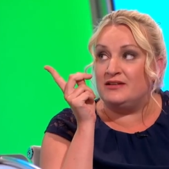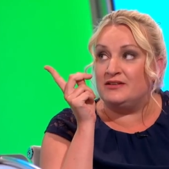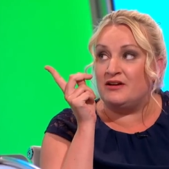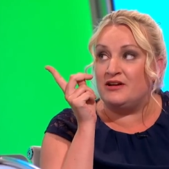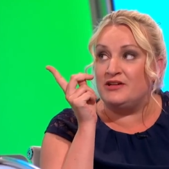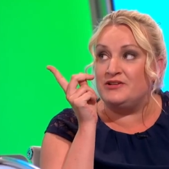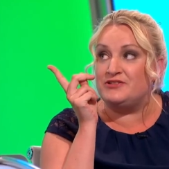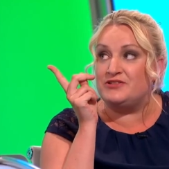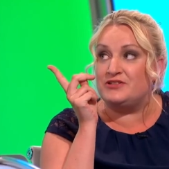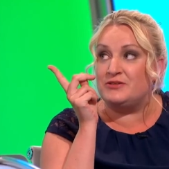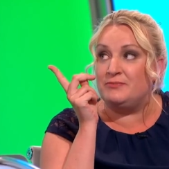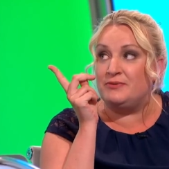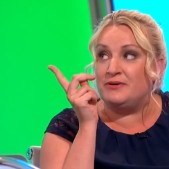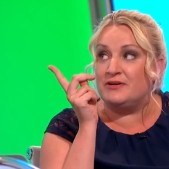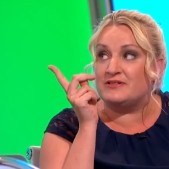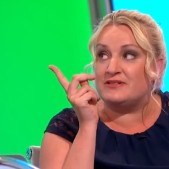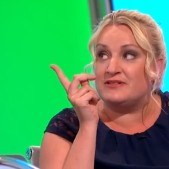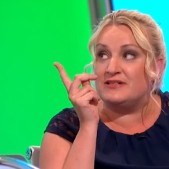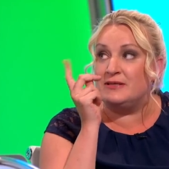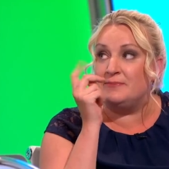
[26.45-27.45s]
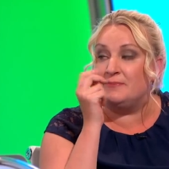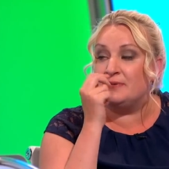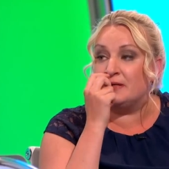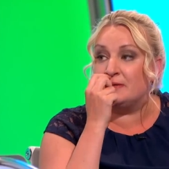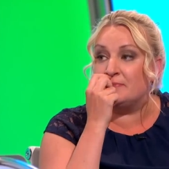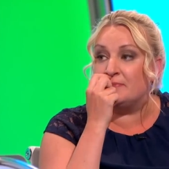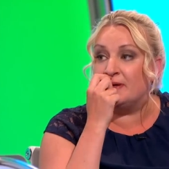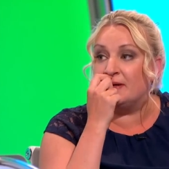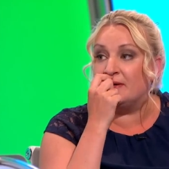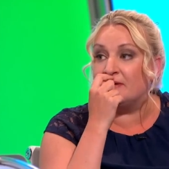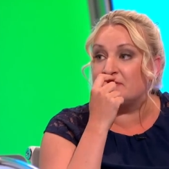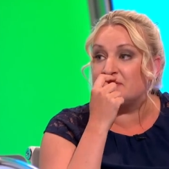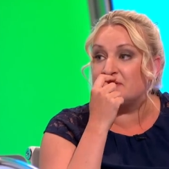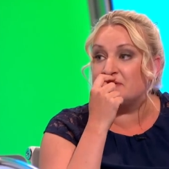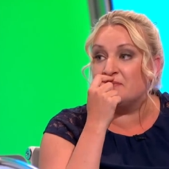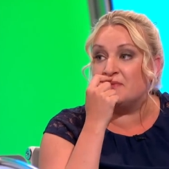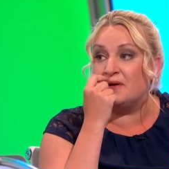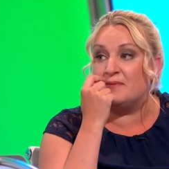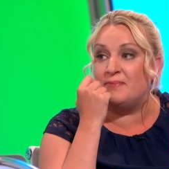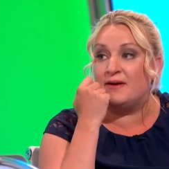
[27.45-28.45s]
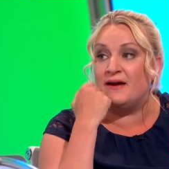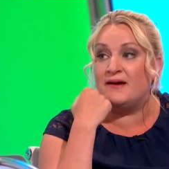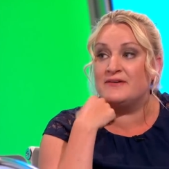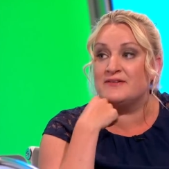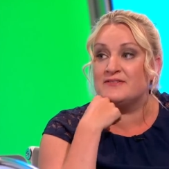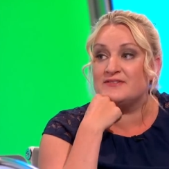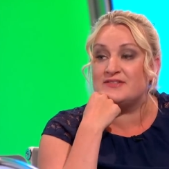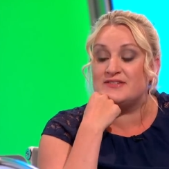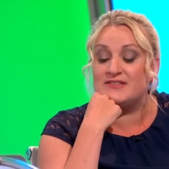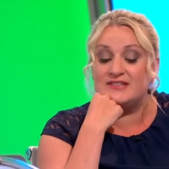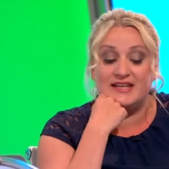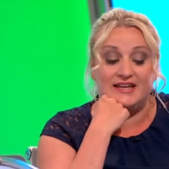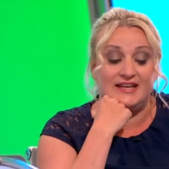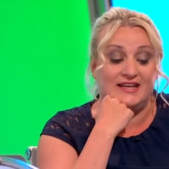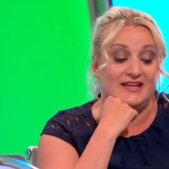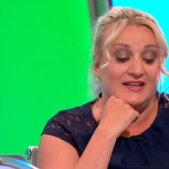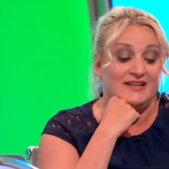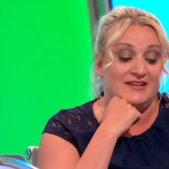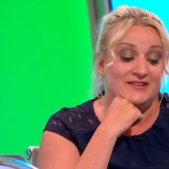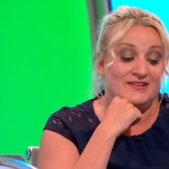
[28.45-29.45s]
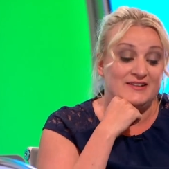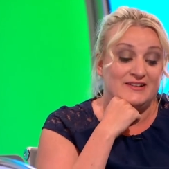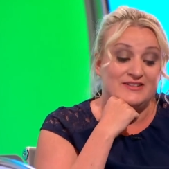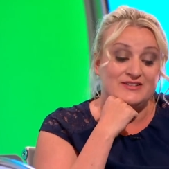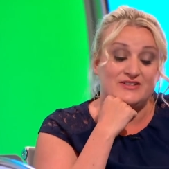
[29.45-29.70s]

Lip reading: and I used to put sleeping pills in my parents' tea